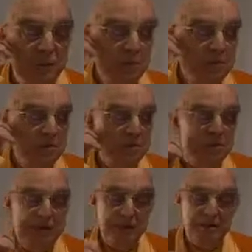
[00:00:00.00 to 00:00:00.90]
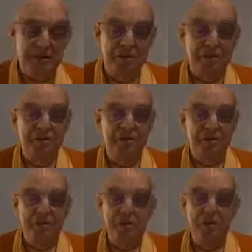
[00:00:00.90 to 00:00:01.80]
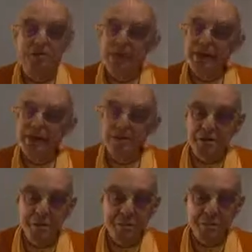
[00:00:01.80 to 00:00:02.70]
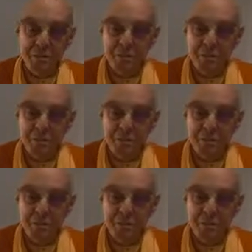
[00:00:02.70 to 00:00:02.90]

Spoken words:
to understand if one forgets him.